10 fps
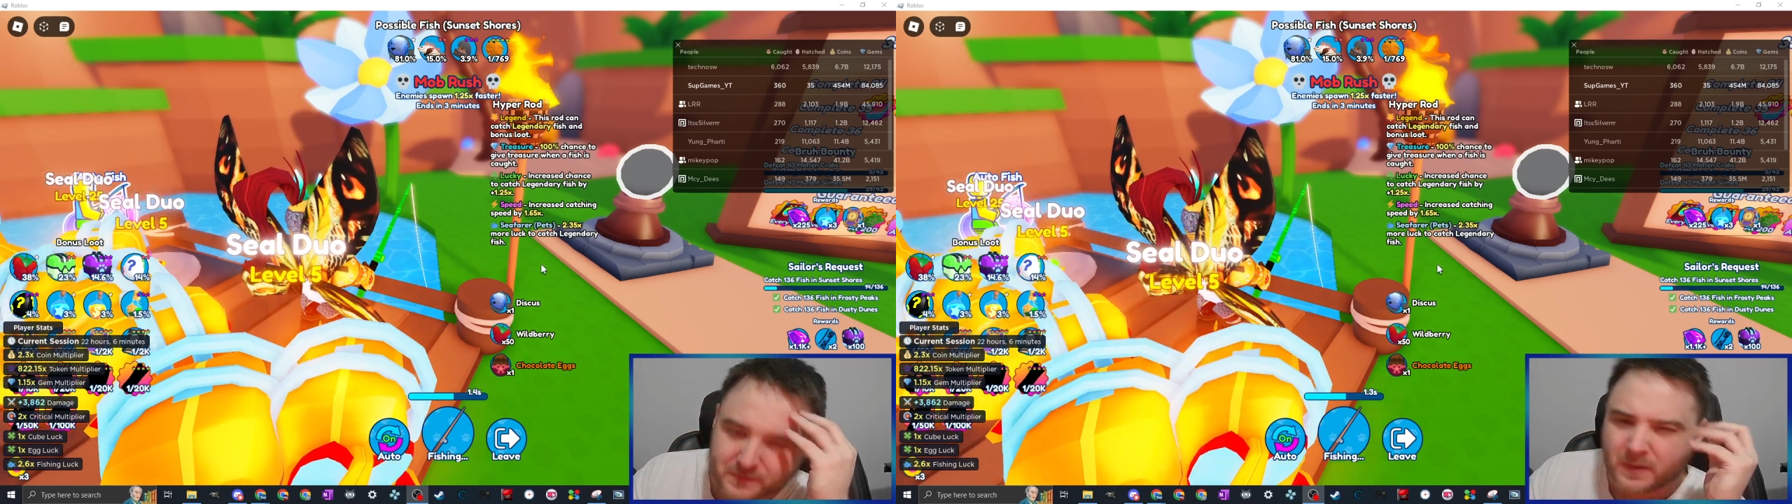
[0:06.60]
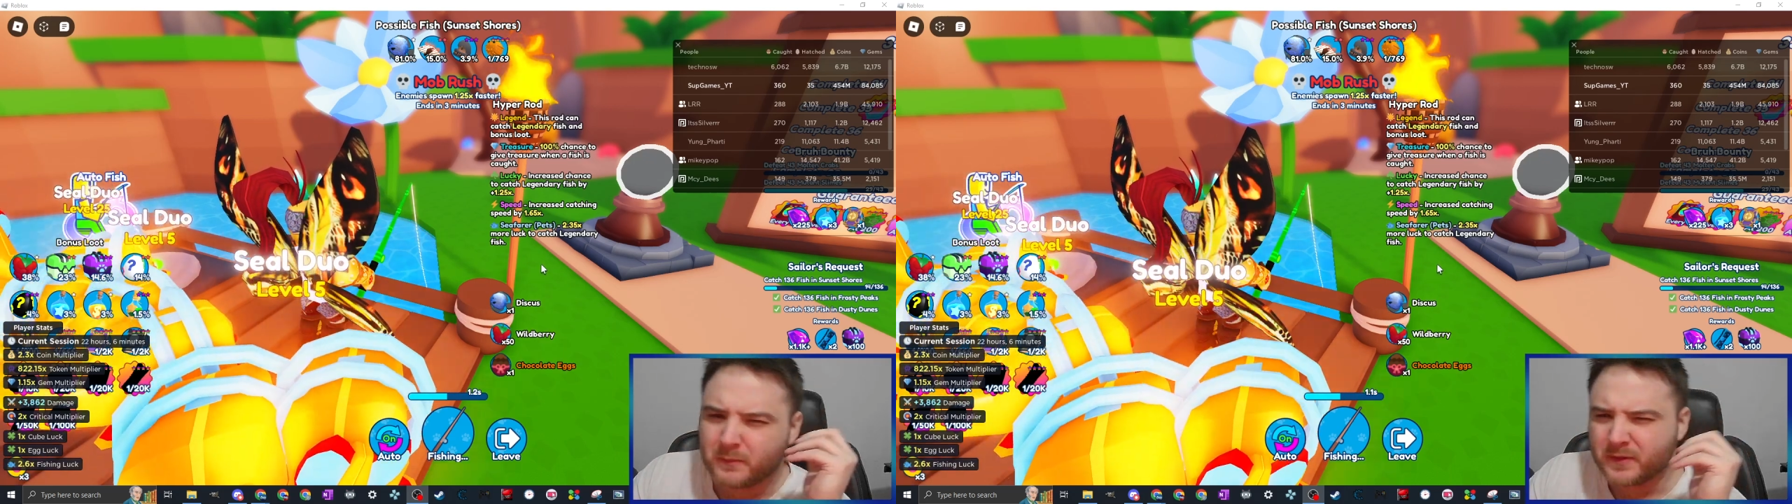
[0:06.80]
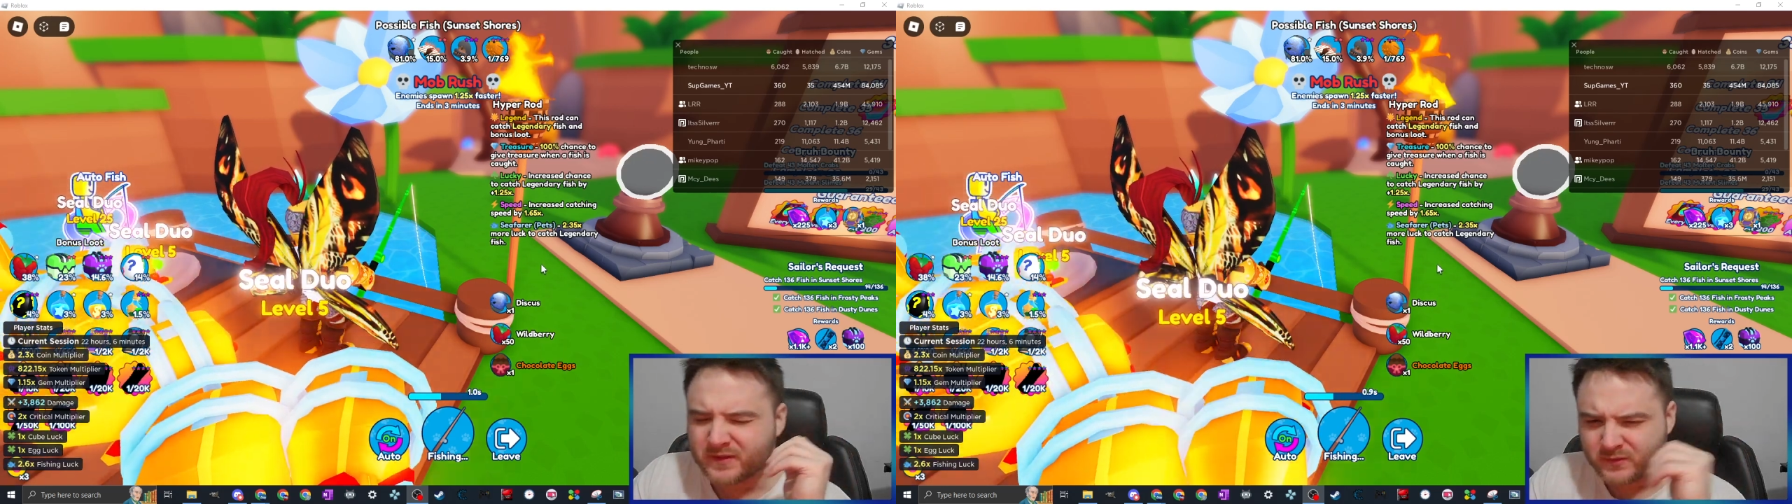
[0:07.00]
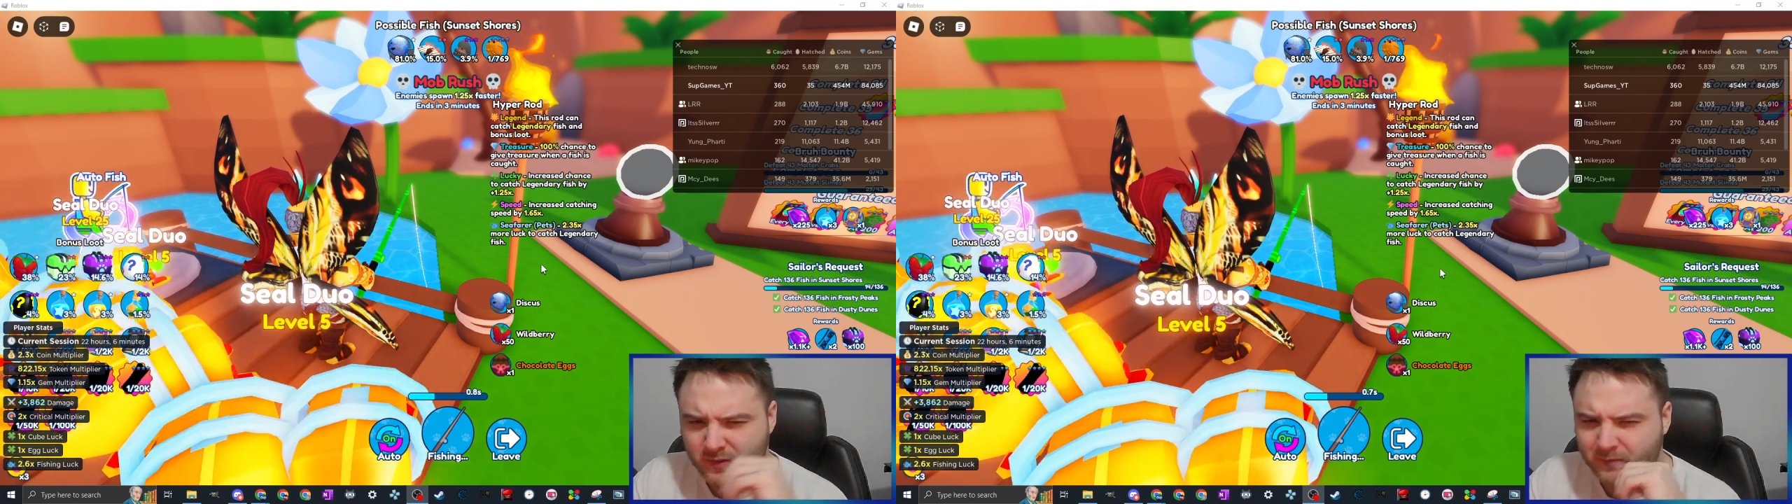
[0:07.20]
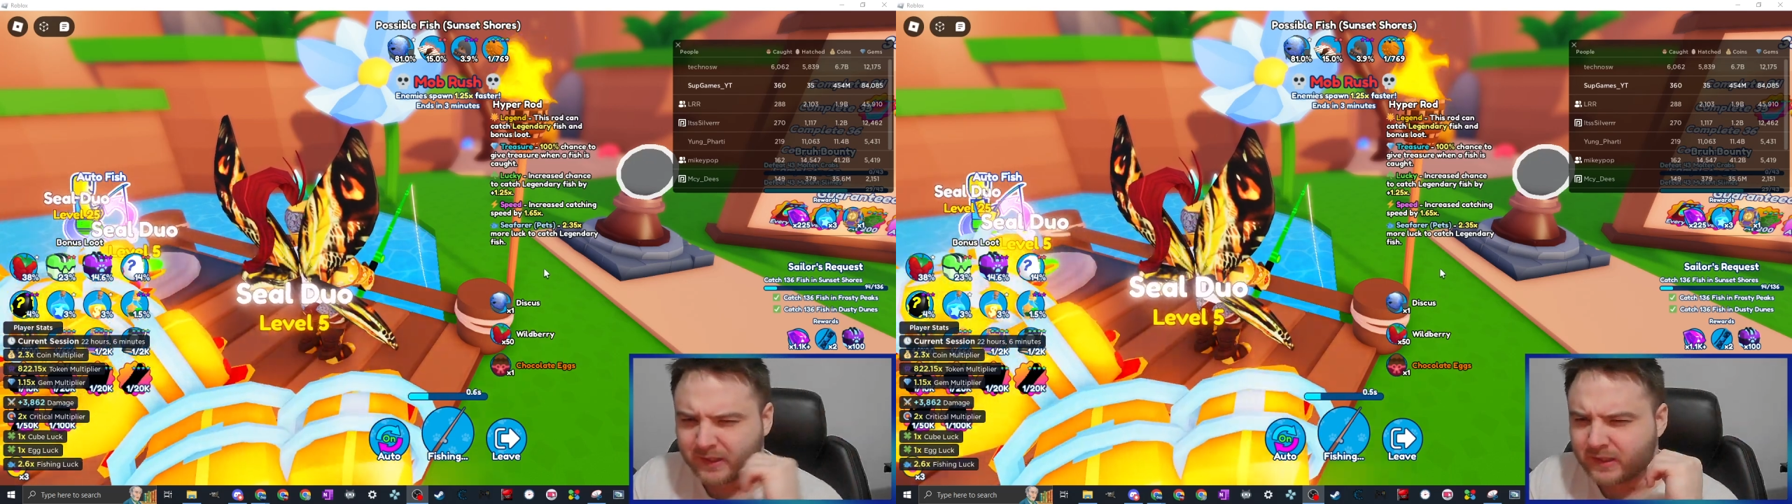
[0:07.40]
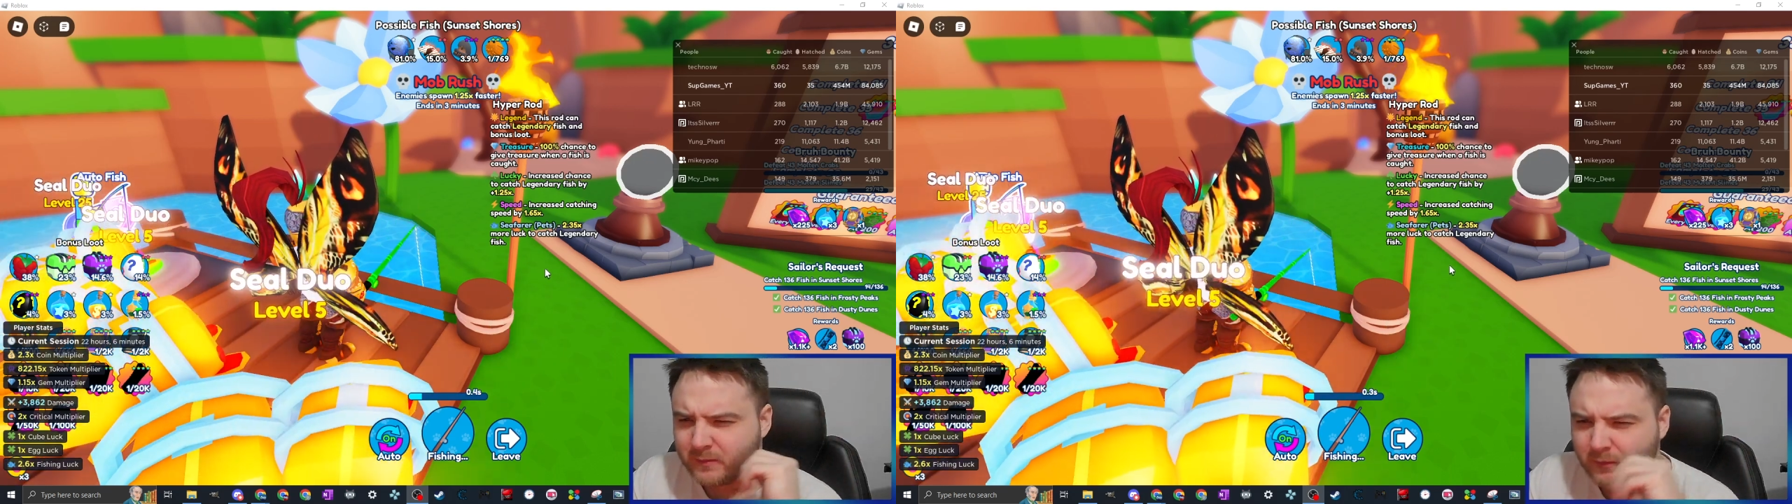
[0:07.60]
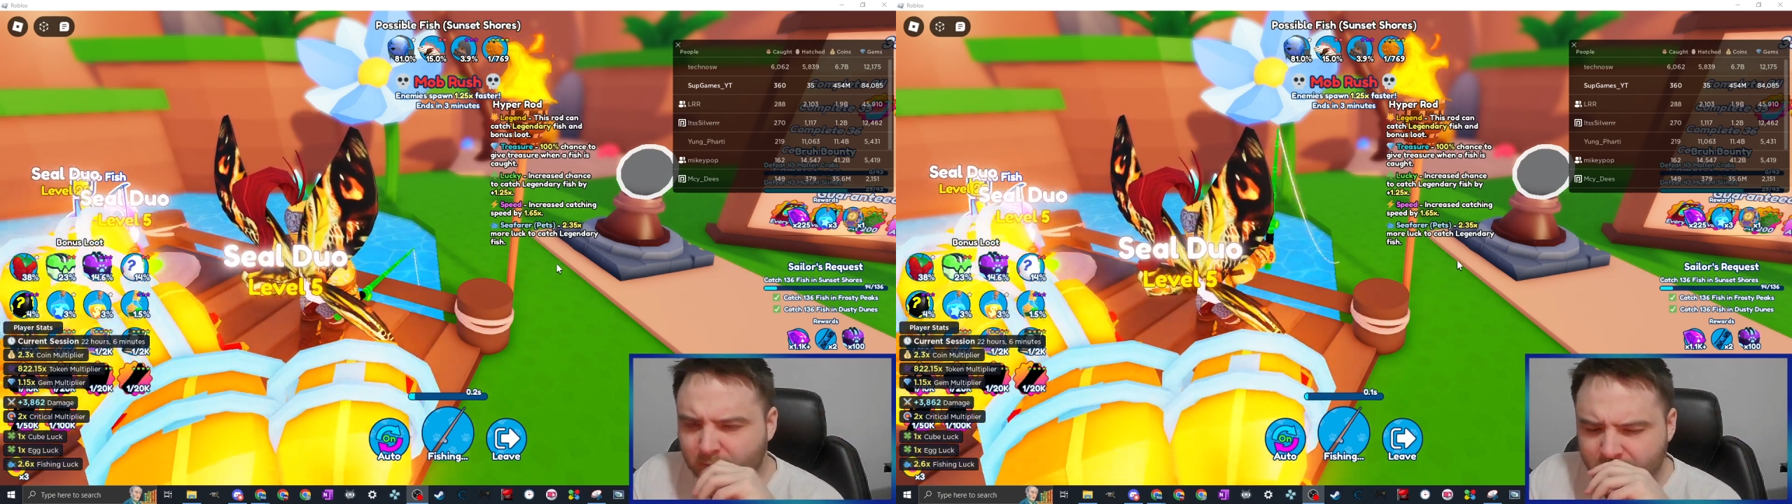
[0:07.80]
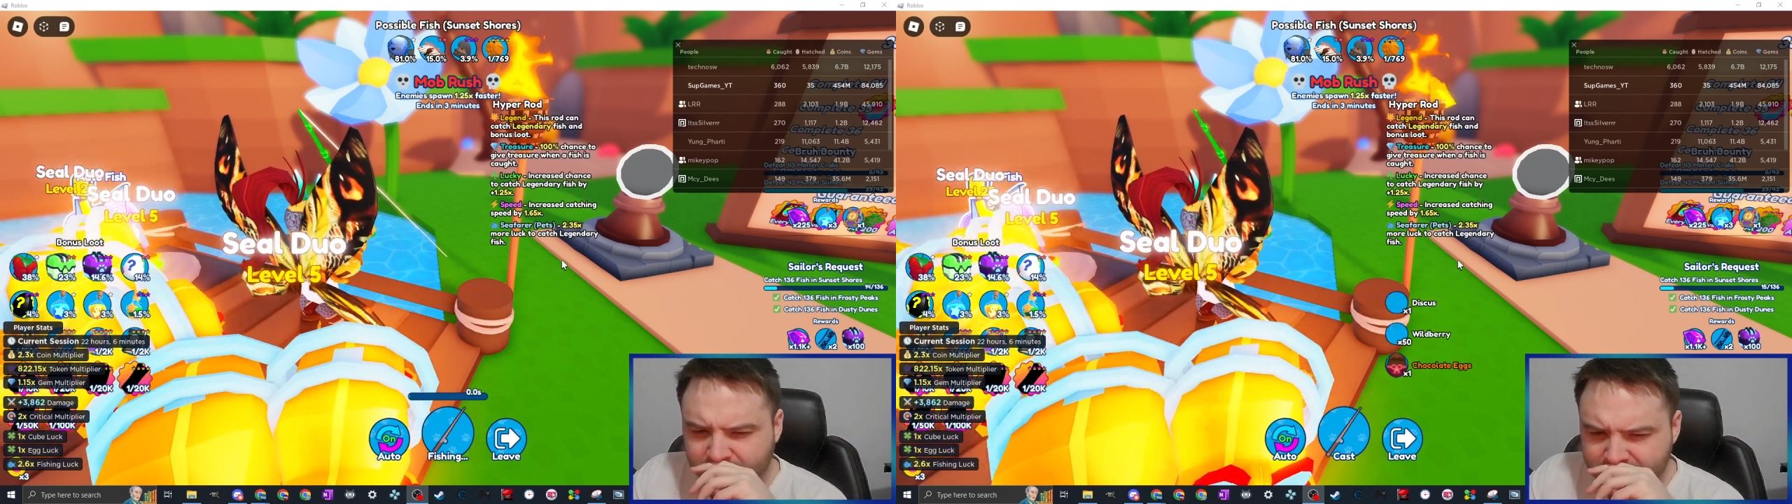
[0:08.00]
why I'm not streaming
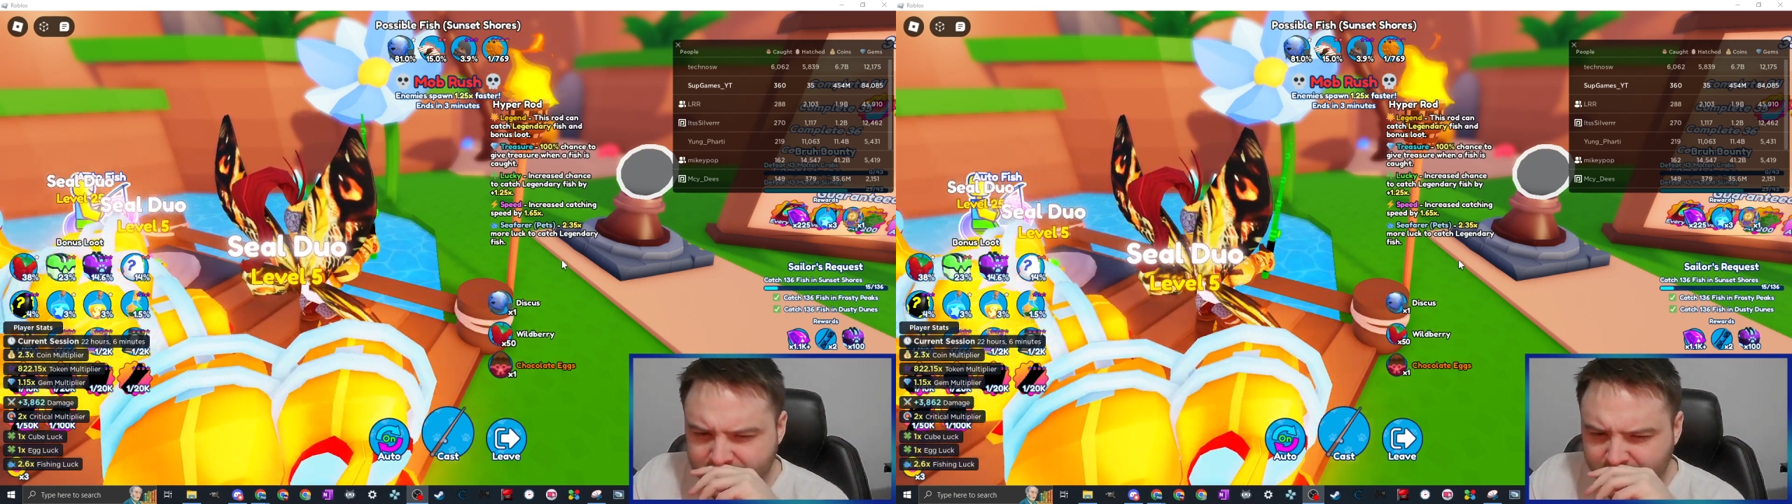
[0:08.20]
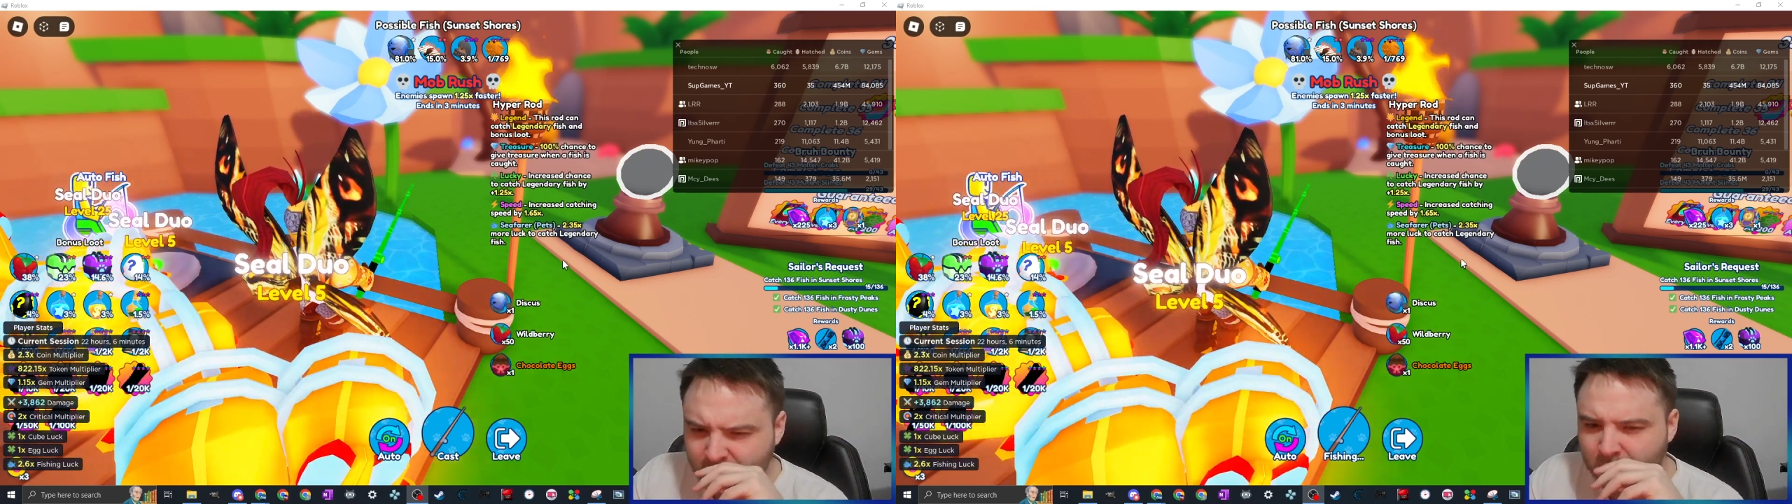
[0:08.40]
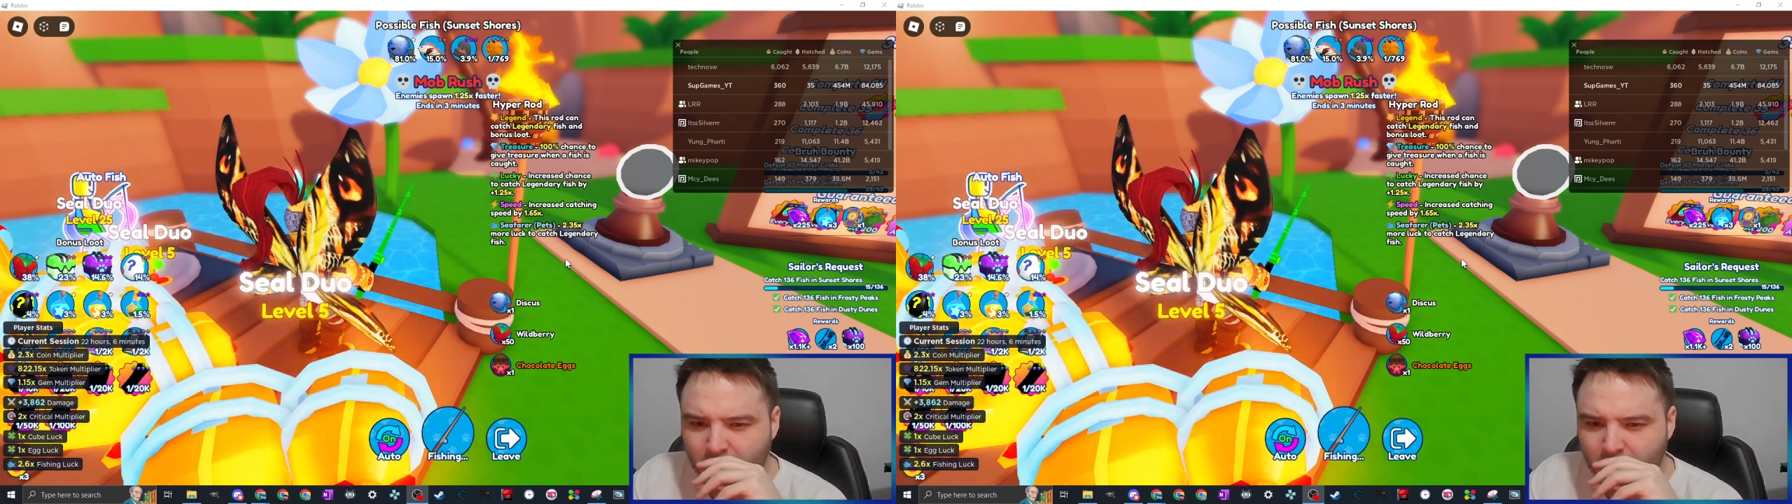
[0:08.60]
anymore these days.